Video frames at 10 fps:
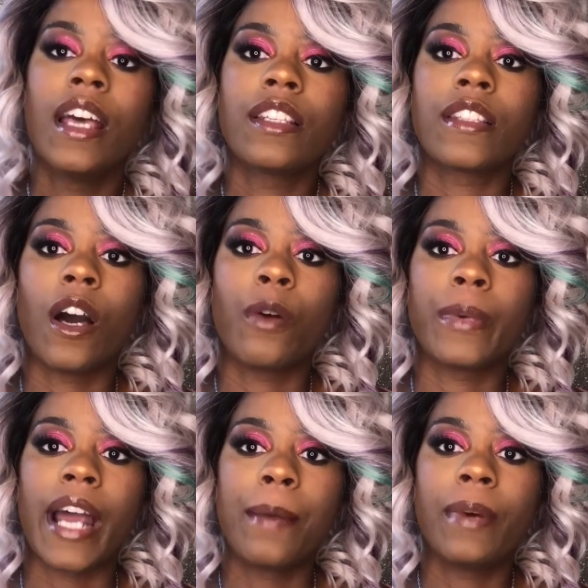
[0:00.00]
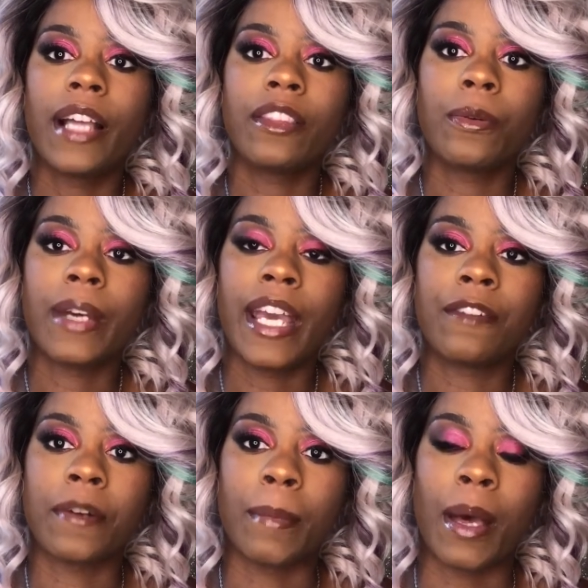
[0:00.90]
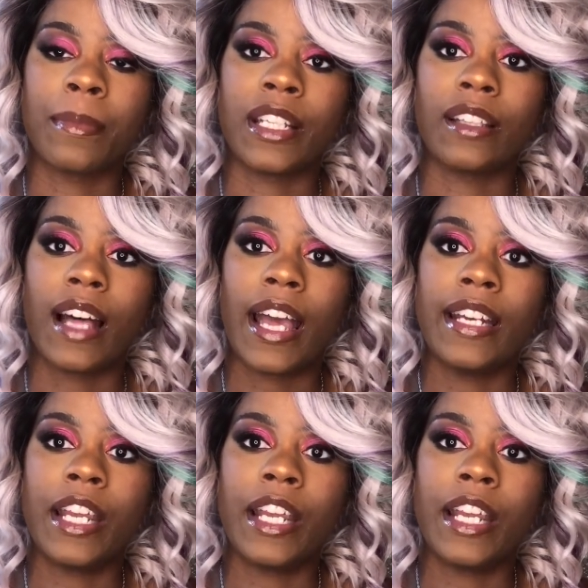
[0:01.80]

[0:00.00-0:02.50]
So when I bought the wig from Ebony Line,